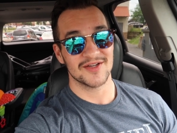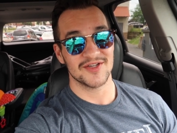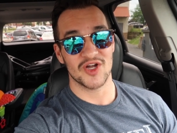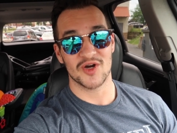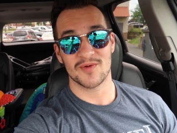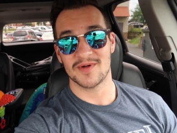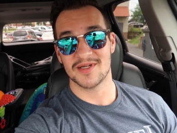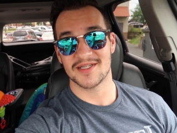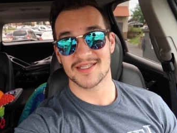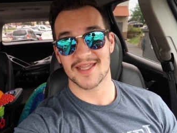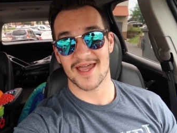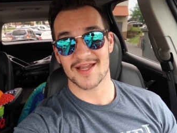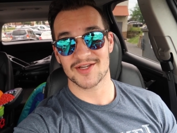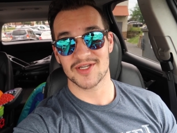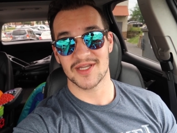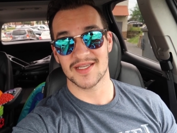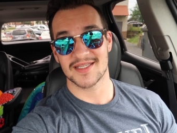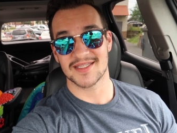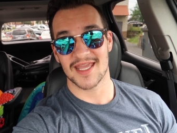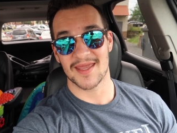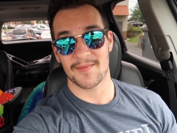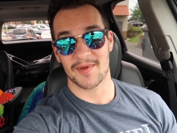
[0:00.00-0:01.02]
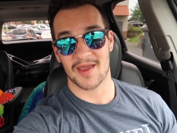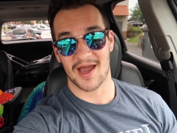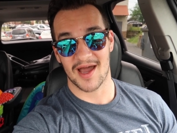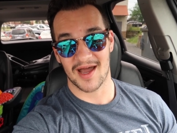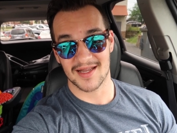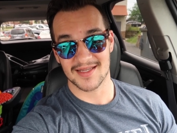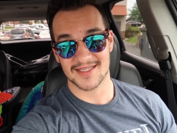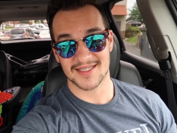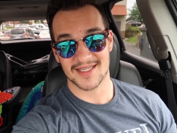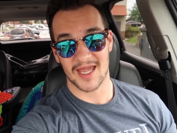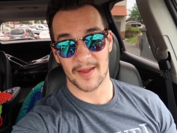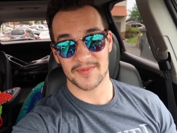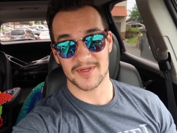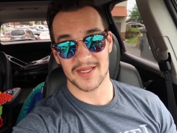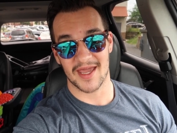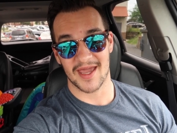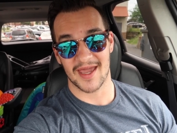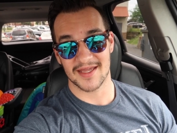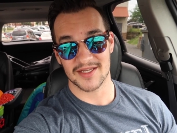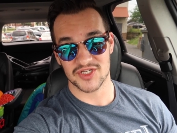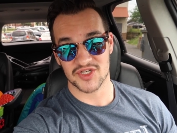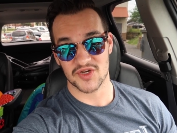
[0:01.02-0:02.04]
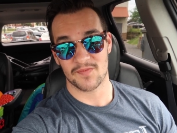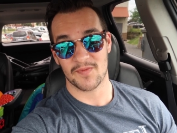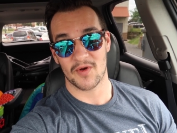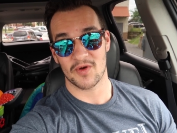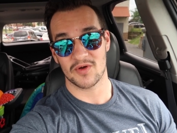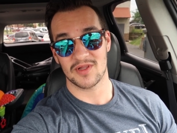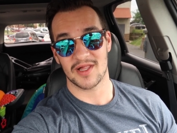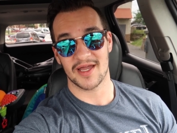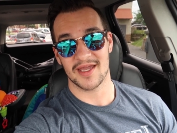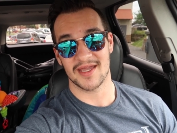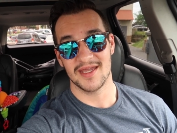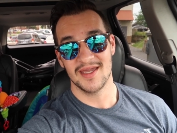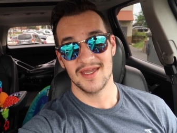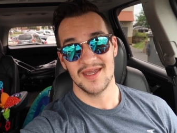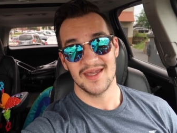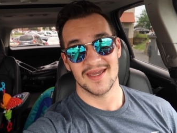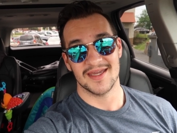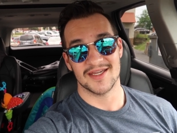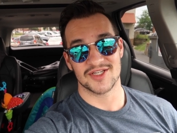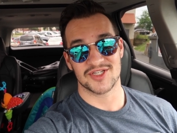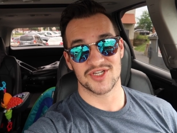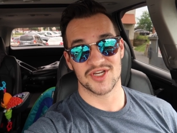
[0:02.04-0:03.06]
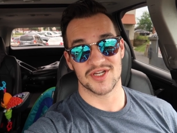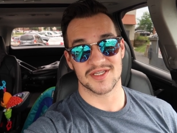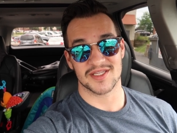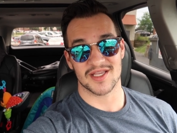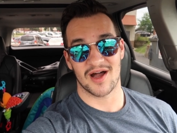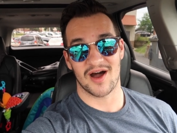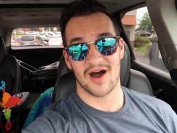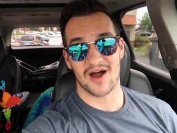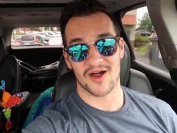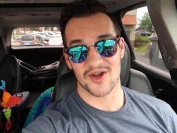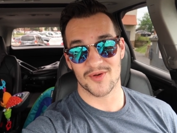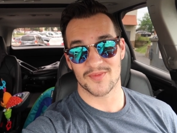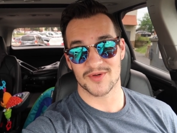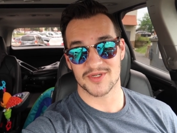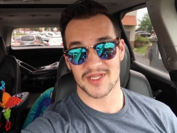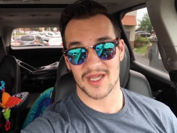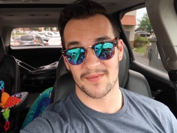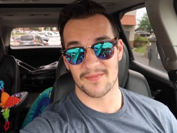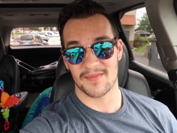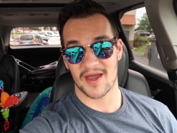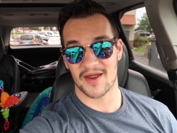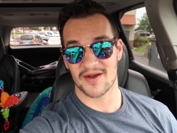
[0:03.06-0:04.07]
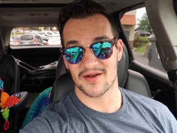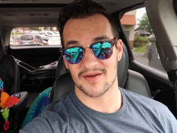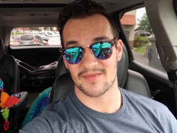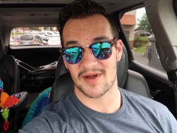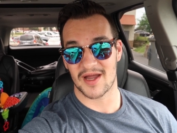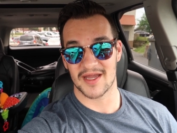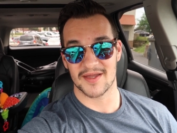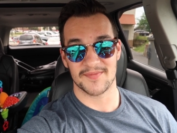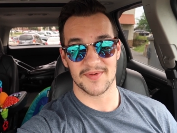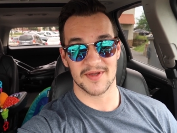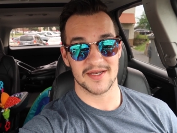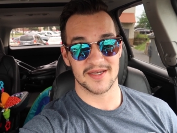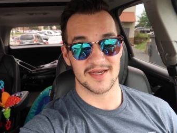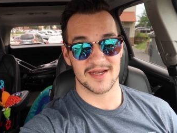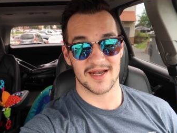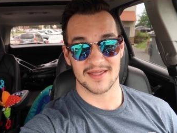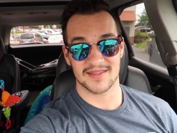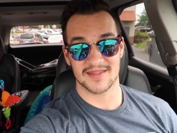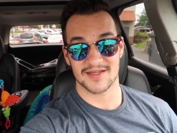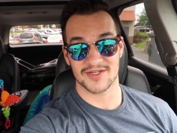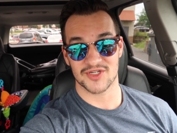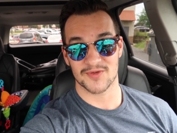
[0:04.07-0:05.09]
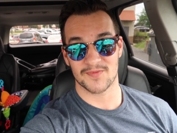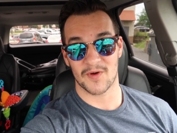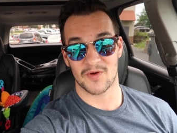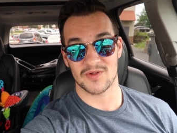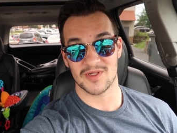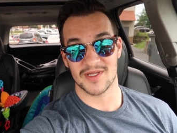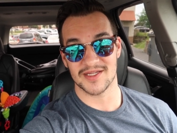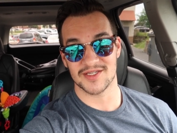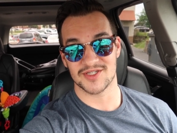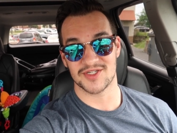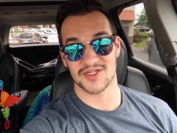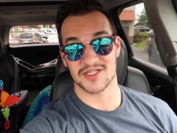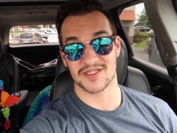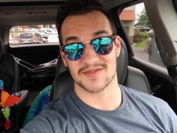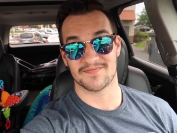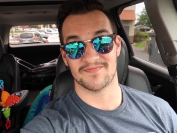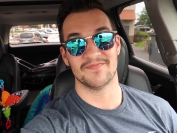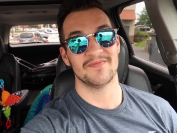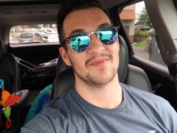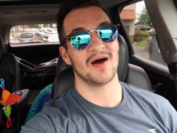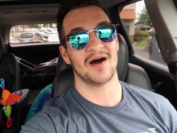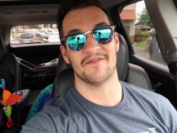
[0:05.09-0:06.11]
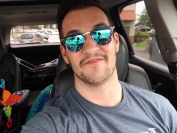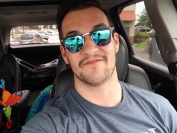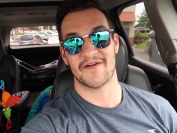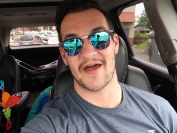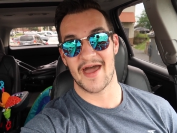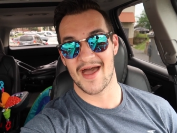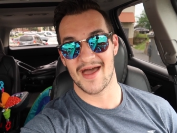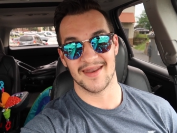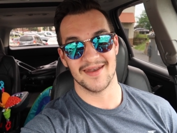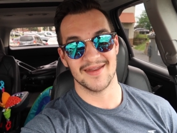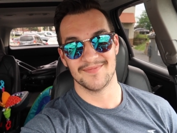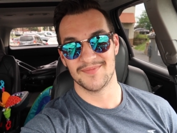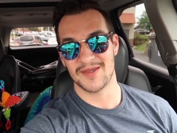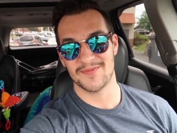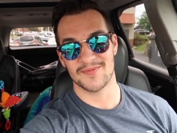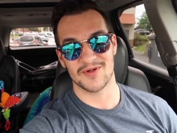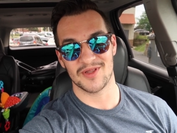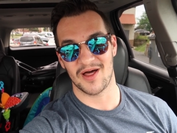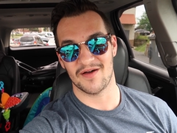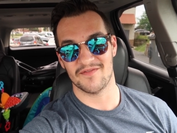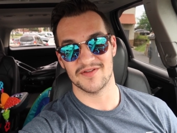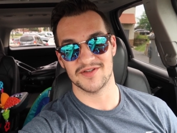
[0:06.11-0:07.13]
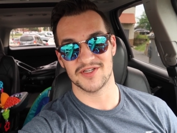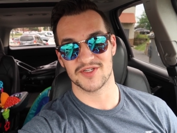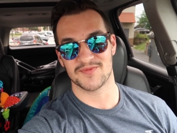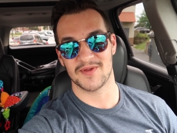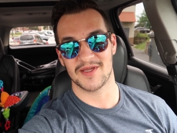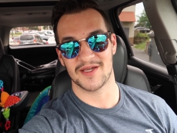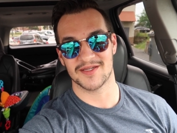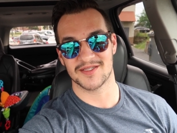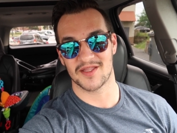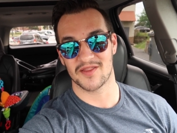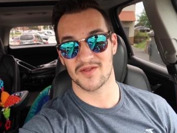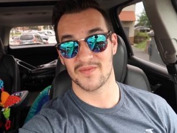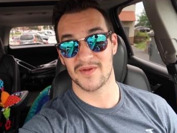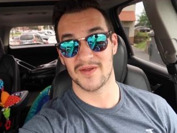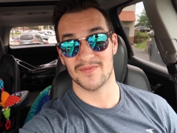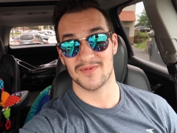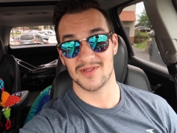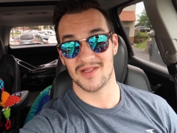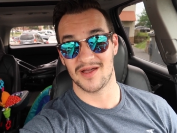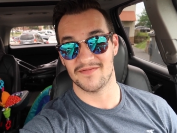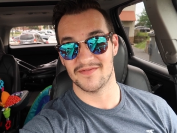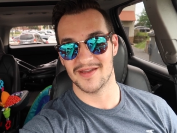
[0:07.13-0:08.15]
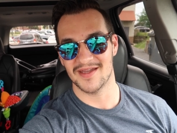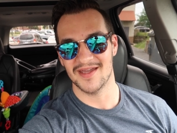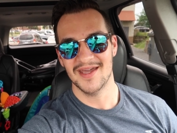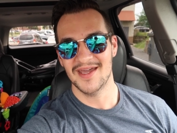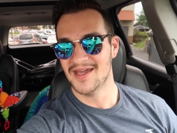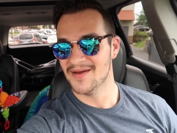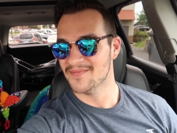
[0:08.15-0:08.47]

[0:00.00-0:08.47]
Qdoba is actually the same concept as Chipotle. It's just 100% better, in my opinion. I think Chipotle is just a fad. People love it just because other people love it.